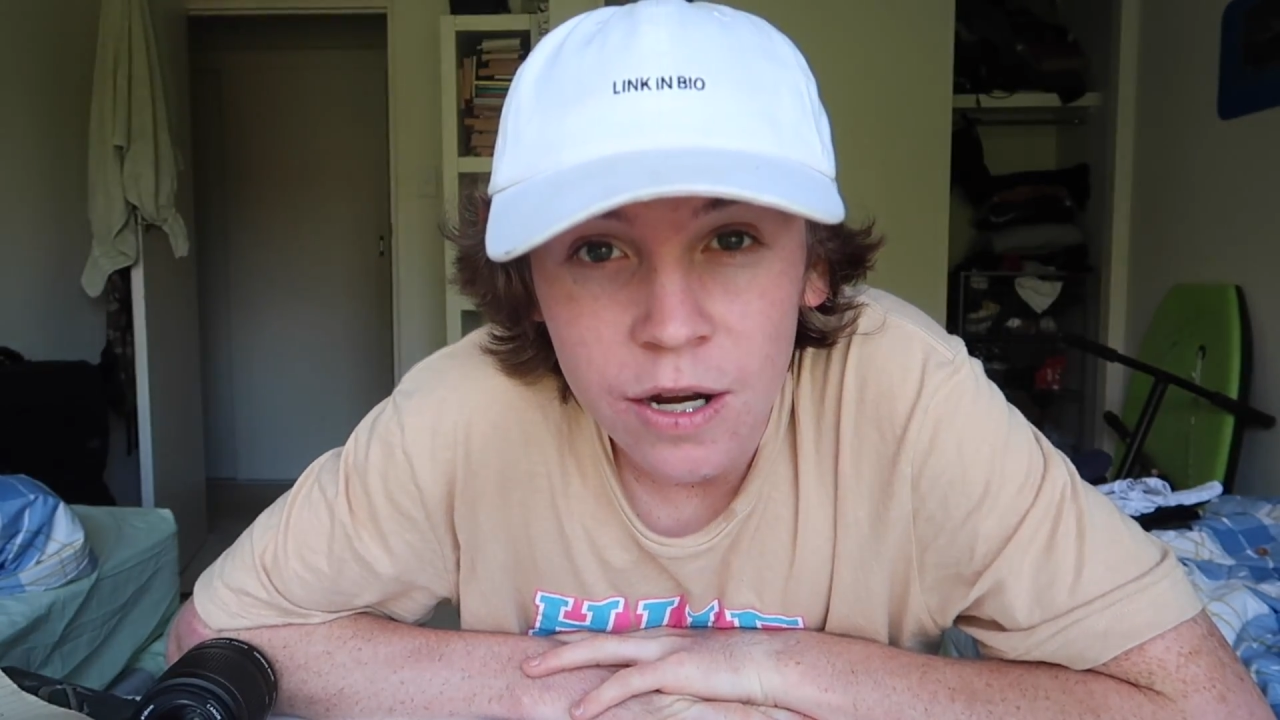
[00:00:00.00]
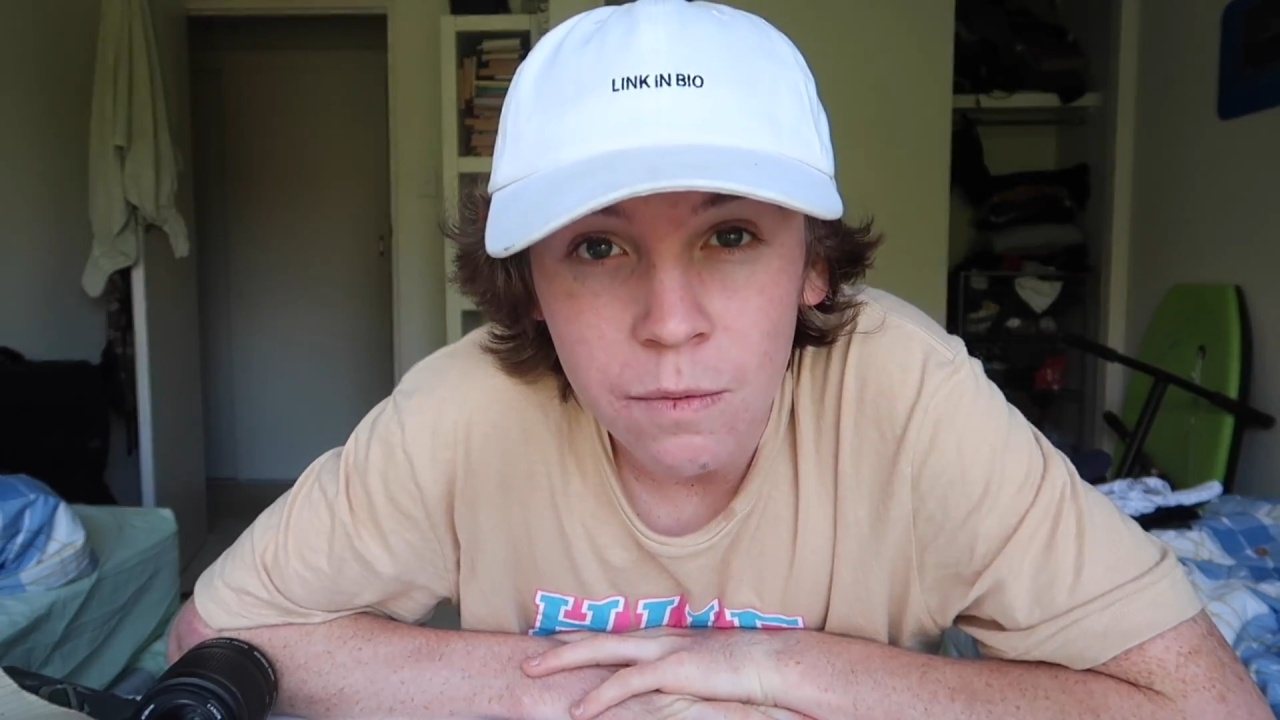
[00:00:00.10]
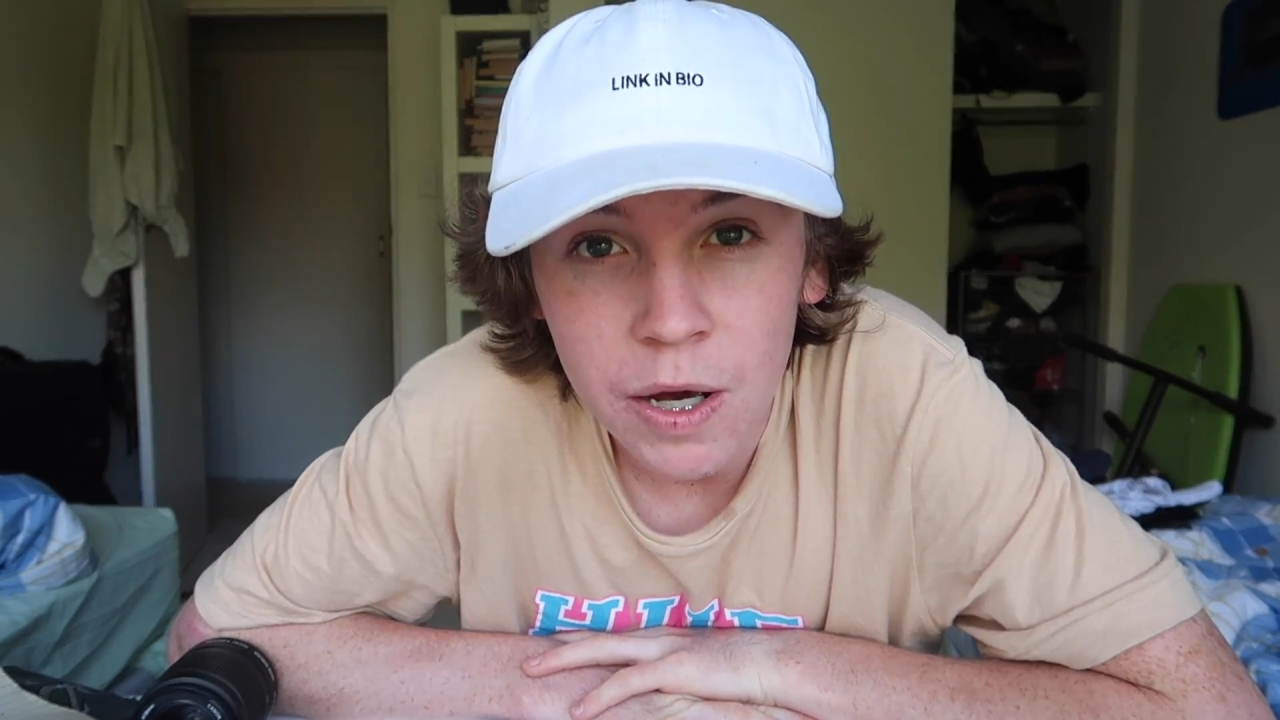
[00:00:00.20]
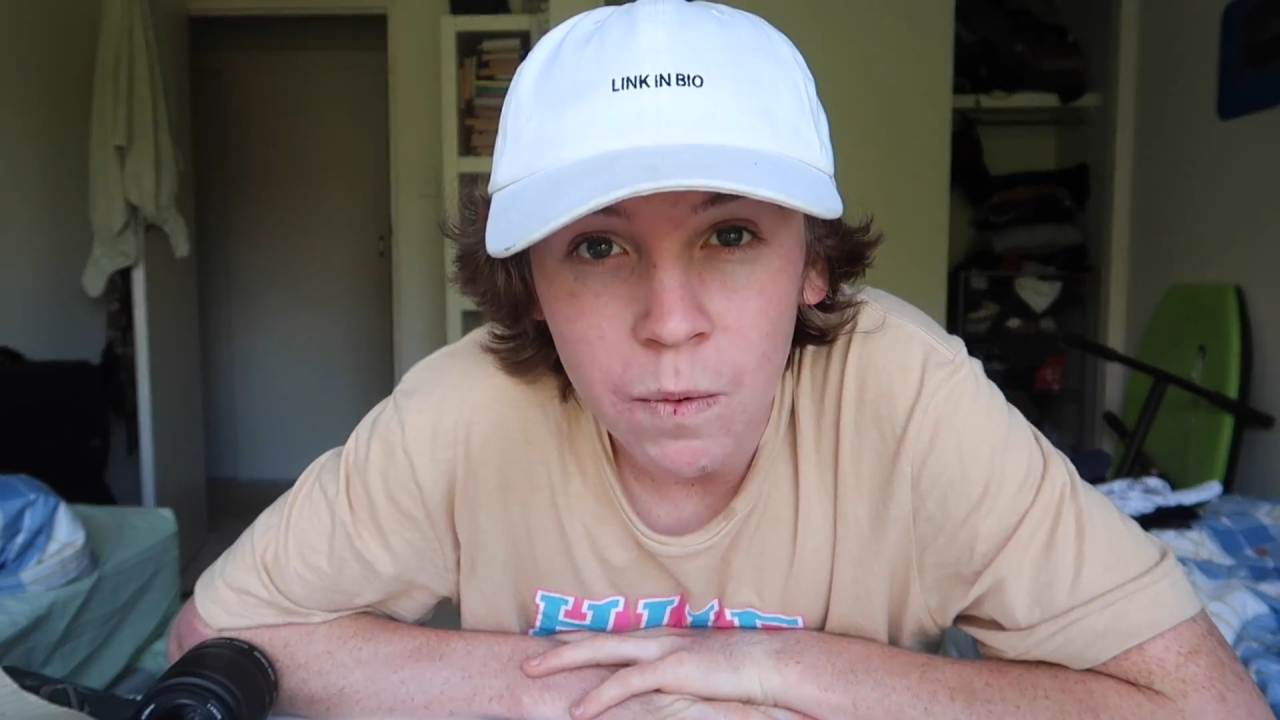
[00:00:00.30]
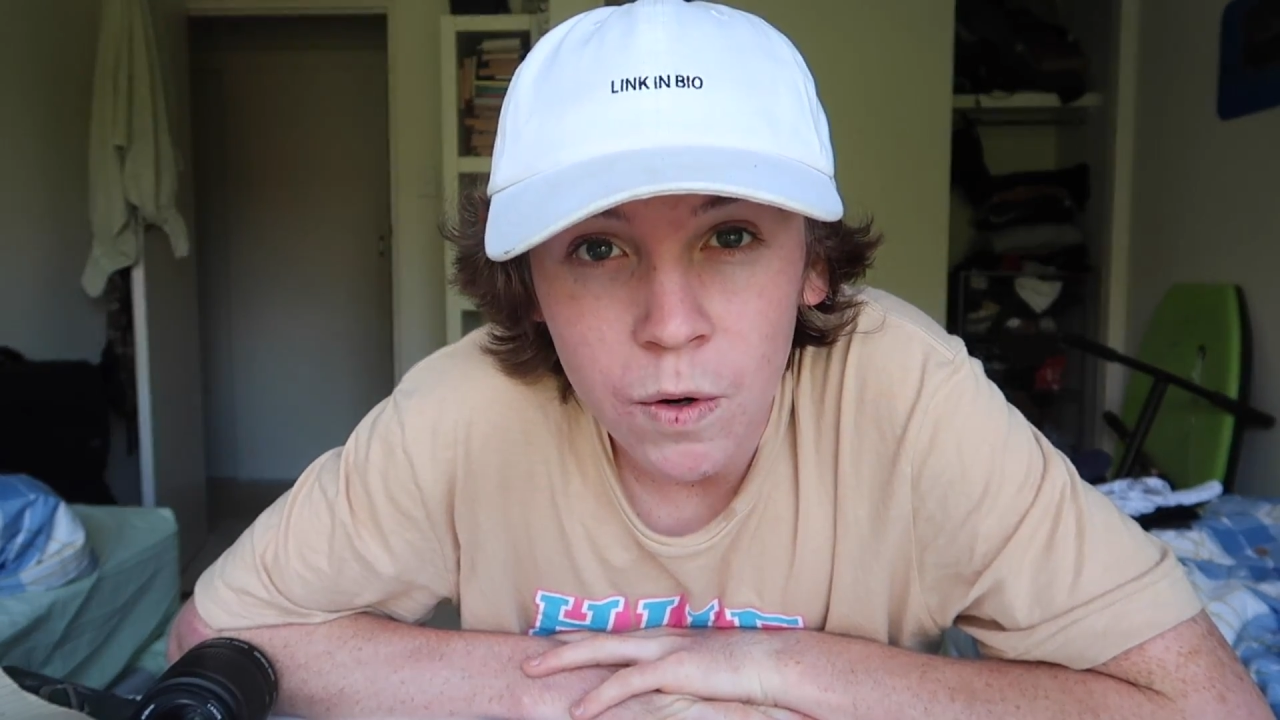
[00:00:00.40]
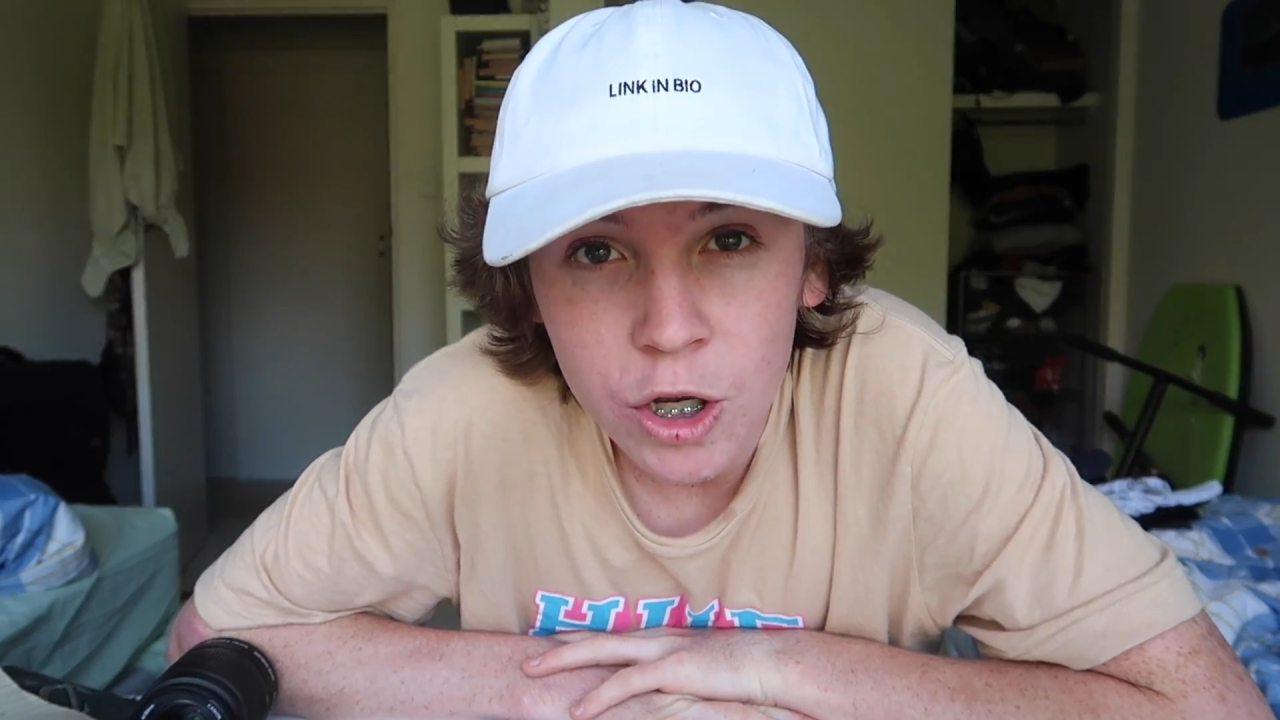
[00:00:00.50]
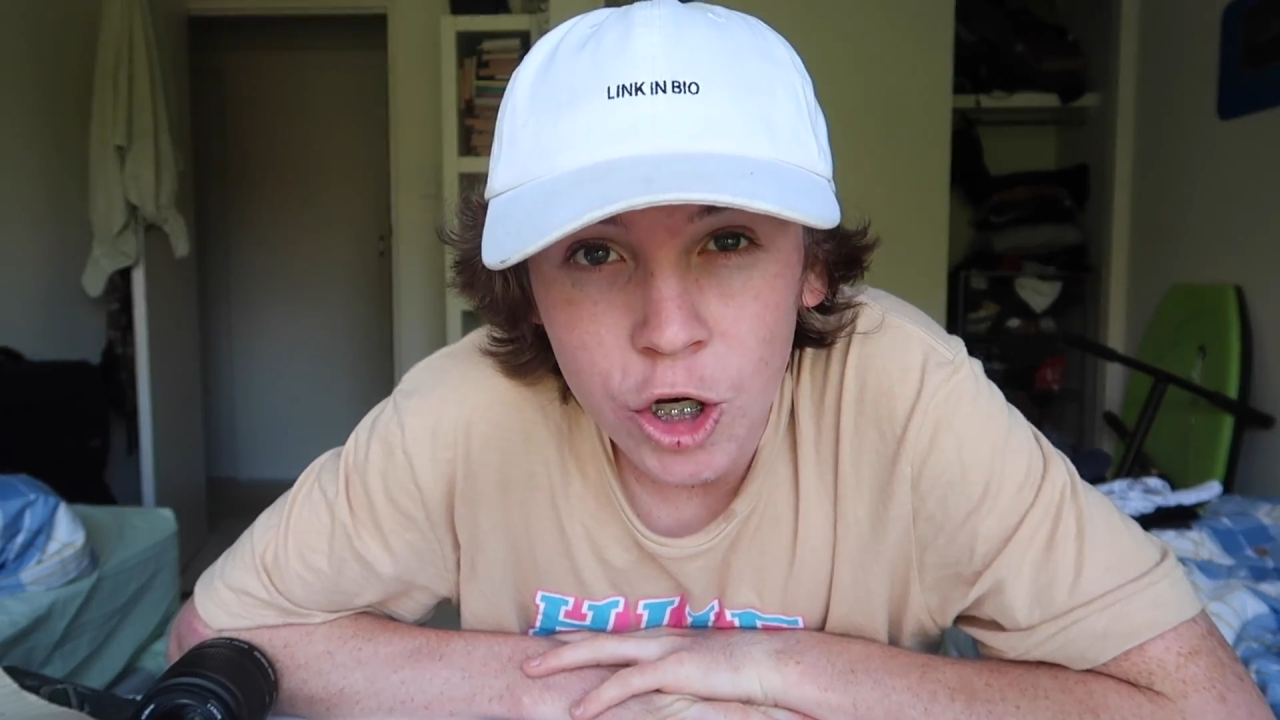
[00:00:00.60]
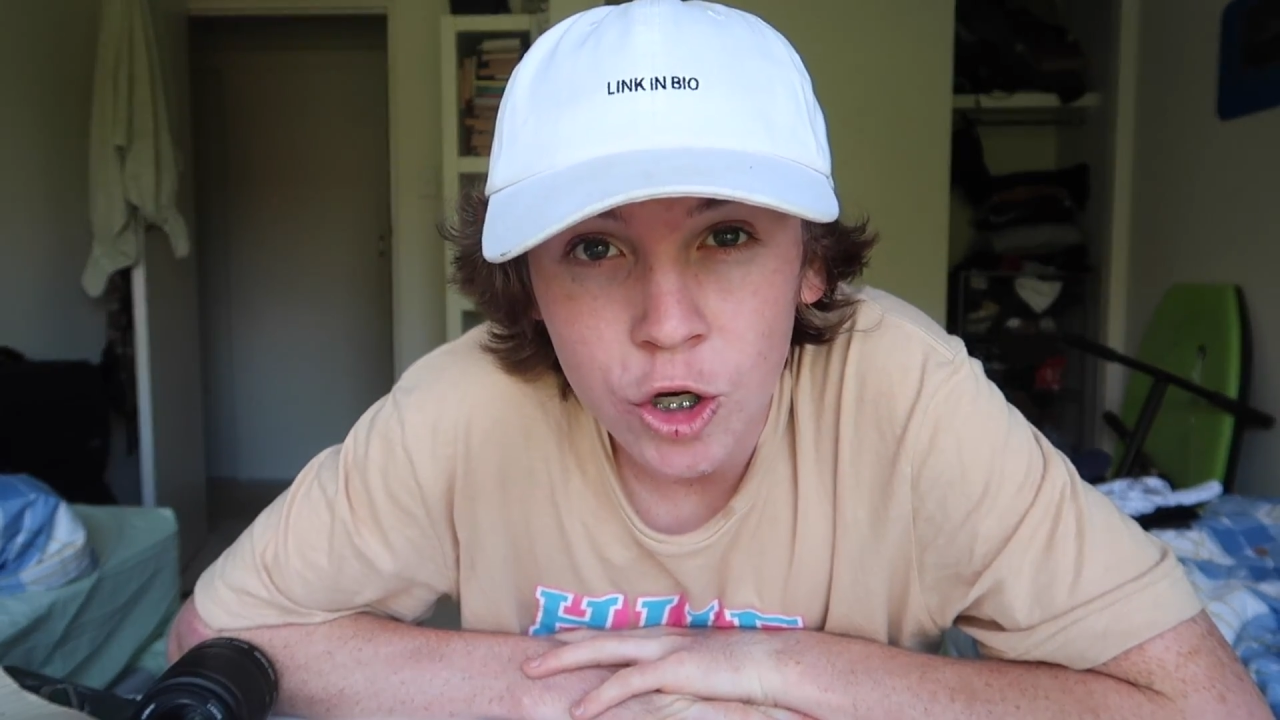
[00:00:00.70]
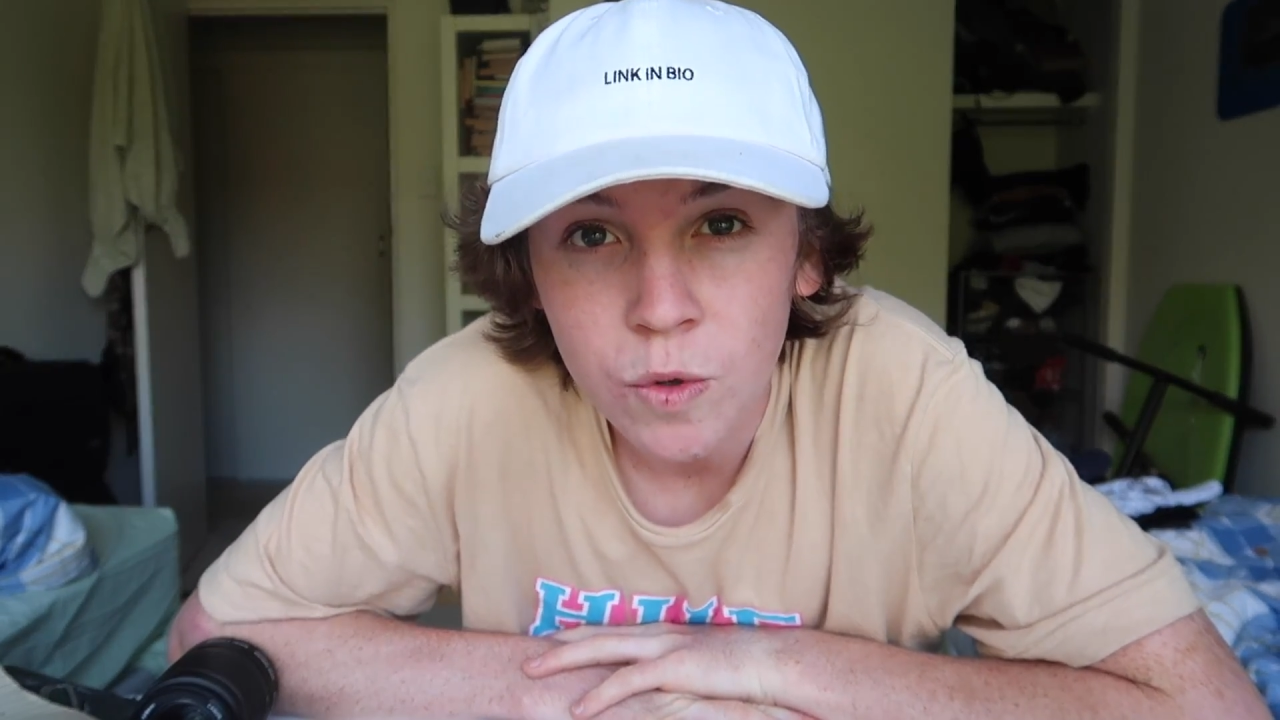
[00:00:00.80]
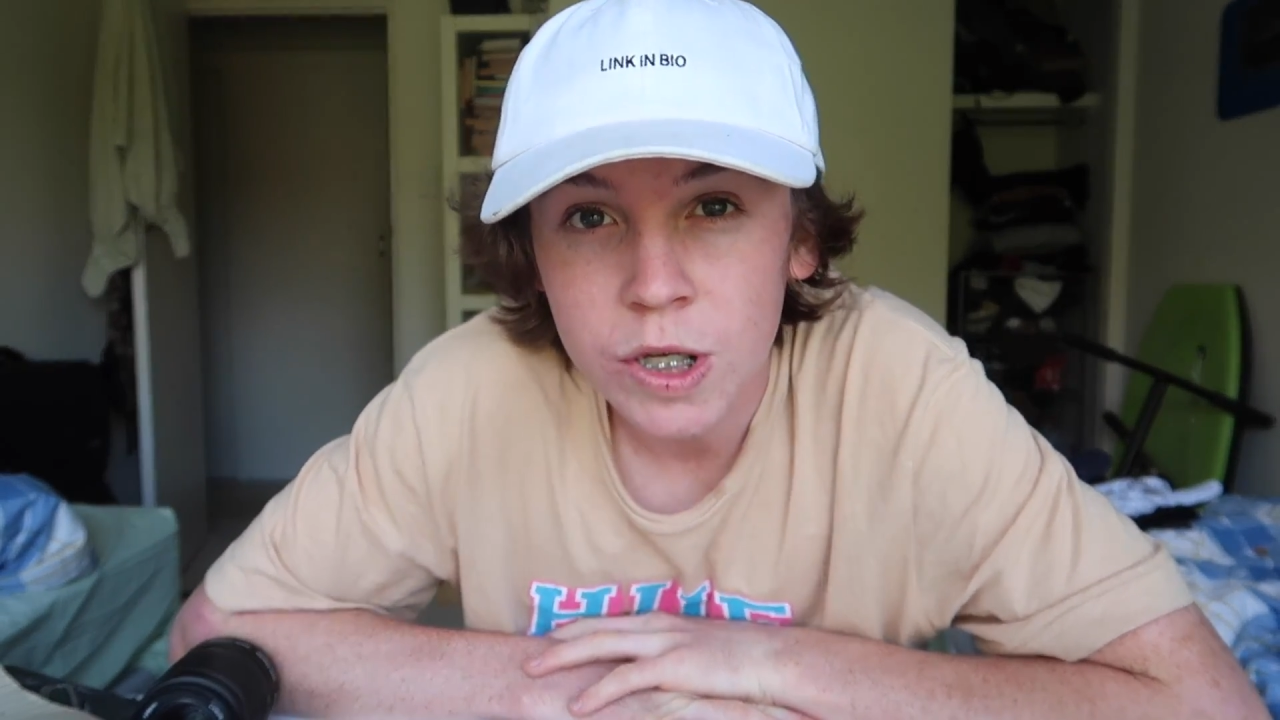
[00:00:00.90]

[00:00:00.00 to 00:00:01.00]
no matter what you do,